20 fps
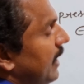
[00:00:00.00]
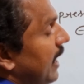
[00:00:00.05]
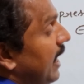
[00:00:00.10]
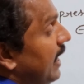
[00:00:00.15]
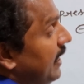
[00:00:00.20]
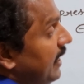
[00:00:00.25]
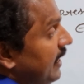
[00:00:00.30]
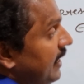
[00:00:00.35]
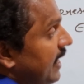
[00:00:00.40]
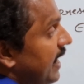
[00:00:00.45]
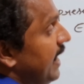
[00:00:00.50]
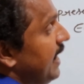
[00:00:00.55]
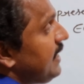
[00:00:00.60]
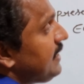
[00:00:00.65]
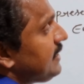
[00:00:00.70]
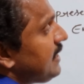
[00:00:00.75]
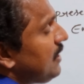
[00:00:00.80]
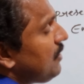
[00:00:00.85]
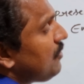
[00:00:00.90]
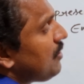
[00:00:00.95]
And in
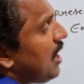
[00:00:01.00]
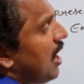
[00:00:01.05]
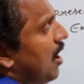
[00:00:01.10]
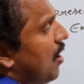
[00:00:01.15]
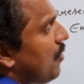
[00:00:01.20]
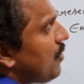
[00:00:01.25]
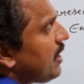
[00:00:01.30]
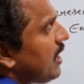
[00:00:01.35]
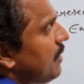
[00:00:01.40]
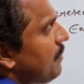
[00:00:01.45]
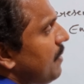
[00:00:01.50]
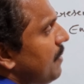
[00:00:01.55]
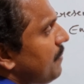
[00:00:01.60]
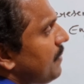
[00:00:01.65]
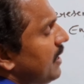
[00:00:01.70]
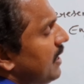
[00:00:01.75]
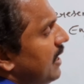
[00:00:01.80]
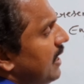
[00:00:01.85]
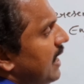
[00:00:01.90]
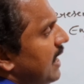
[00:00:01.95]
addition to the outer
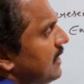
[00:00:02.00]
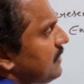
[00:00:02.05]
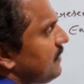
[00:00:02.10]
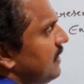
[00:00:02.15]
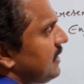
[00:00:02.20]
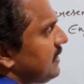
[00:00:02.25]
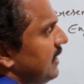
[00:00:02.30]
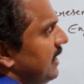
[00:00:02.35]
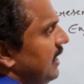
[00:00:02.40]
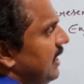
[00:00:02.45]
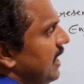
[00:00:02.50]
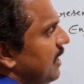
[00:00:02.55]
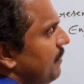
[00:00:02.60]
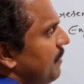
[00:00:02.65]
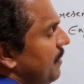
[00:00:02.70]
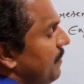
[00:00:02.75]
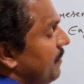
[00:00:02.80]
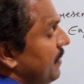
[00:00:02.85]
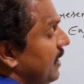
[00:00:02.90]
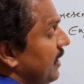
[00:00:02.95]
membrane and as well as inner
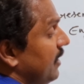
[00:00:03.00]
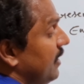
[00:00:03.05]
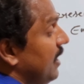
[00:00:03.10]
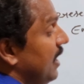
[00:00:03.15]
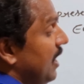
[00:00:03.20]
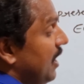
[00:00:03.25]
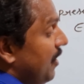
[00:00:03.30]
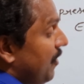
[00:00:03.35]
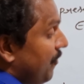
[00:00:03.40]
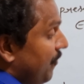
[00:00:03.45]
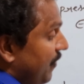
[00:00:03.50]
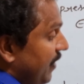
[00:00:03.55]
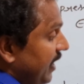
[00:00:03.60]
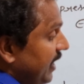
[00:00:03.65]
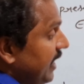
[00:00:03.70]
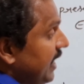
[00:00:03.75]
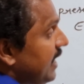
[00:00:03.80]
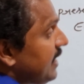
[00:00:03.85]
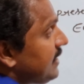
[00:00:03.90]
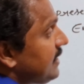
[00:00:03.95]
membrane,
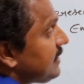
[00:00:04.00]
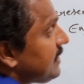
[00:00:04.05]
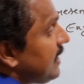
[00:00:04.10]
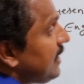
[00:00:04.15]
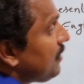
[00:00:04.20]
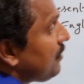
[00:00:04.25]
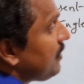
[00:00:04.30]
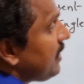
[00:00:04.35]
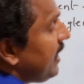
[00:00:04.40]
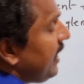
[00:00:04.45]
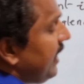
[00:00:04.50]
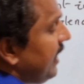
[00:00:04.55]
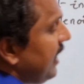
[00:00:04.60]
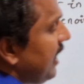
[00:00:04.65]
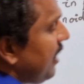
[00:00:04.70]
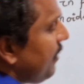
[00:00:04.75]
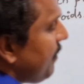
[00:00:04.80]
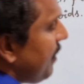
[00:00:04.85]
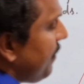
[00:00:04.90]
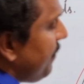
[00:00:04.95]
very adjacent to the
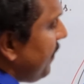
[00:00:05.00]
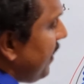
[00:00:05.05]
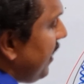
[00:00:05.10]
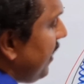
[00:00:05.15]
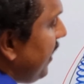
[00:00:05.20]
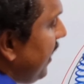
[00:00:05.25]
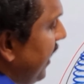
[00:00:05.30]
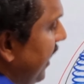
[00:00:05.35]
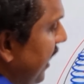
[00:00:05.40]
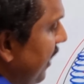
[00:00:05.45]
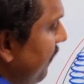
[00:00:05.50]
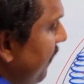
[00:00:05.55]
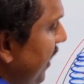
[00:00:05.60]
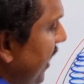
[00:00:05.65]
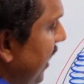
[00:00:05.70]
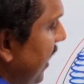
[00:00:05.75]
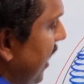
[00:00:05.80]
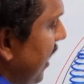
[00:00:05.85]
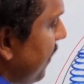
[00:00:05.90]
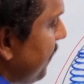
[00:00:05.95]
inner membrane, here we
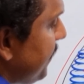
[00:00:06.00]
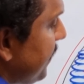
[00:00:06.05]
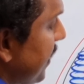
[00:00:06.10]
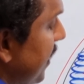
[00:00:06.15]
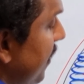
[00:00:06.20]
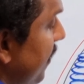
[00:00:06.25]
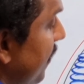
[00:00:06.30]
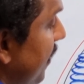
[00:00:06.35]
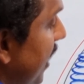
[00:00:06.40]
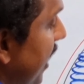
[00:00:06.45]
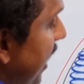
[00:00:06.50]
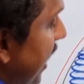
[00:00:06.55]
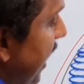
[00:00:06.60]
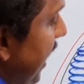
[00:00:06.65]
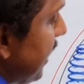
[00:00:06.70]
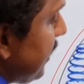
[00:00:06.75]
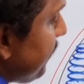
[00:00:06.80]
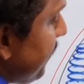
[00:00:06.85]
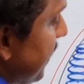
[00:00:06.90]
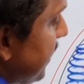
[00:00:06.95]
can observe
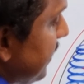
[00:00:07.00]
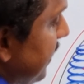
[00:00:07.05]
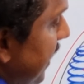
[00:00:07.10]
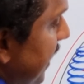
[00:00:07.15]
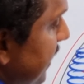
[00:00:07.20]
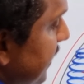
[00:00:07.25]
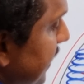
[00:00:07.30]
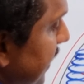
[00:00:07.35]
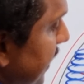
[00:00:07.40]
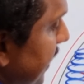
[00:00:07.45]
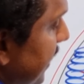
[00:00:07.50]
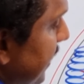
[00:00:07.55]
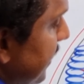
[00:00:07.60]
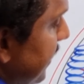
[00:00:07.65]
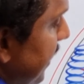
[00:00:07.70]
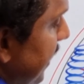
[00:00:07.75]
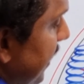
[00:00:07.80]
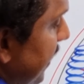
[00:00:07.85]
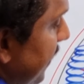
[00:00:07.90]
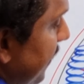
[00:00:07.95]
a specialized
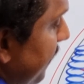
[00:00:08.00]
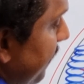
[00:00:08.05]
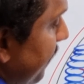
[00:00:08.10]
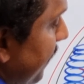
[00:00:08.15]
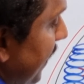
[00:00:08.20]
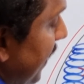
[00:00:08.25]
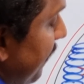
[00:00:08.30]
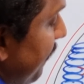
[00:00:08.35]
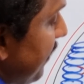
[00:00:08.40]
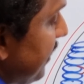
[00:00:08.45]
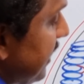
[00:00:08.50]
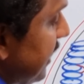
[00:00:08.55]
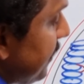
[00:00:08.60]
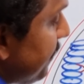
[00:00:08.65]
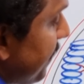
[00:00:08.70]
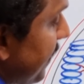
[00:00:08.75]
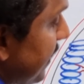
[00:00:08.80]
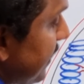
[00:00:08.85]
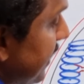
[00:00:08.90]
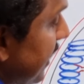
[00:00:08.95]
region which is
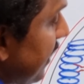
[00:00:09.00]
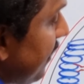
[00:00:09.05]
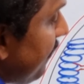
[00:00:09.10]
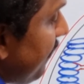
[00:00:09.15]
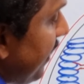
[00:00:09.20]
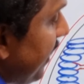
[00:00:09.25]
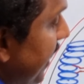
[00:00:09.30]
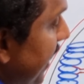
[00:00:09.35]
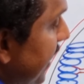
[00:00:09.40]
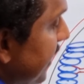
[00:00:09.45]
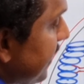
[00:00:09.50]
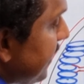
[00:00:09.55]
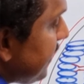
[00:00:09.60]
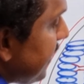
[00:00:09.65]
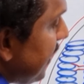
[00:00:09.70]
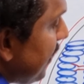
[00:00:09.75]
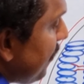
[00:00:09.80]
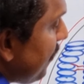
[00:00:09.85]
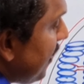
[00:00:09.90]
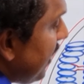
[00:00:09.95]
present very
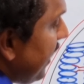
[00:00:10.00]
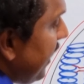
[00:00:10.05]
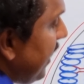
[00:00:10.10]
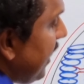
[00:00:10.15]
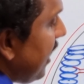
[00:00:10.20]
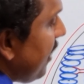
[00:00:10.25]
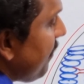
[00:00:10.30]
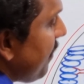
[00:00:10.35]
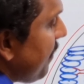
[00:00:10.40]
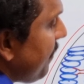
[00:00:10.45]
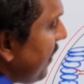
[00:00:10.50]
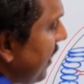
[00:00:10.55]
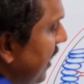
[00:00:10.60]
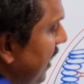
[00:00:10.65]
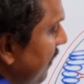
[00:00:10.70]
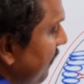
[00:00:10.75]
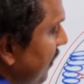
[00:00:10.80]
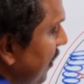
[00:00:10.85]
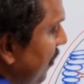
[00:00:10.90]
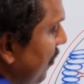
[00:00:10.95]
adjacent to the inner membrane
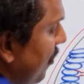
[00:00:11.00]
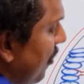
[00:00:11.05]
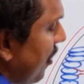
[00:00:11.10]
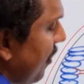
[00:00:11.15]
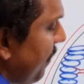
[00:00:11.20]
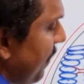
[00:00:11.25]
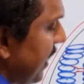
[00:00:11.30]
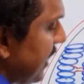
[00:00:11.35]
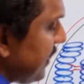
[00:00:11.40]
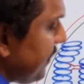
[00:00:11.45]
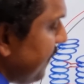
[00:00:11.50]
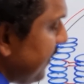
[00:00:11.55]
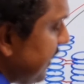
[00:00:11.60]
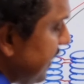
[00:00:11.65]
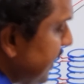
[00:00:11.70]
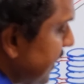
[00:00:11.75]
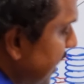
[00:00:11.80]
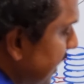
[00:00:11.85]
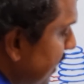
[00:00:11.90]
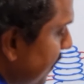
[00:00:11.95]
of the chloroplast, which
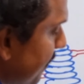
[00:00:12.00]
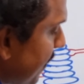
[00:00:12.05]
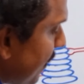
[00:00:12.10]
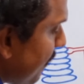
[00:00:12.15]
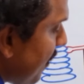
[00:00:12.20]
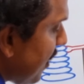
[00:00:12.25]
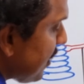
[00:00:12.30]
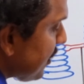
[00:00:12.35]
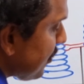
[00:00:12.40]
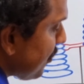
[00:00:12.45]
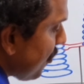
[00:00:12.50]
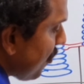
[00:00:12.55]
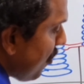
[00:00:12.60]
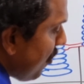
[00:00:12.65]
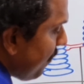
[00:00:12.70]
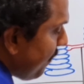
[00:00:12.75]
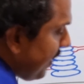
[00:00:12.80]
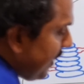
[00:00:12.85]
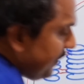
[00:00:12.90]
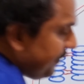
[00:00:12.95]
is nothing but what?
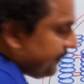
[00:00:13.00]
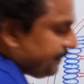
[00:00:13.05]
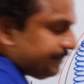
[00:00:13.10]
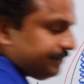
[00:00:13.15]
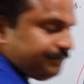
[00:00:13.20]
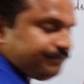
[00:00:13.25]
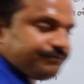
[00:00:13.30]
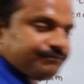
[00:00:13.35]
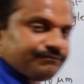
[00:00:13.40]
Stroma.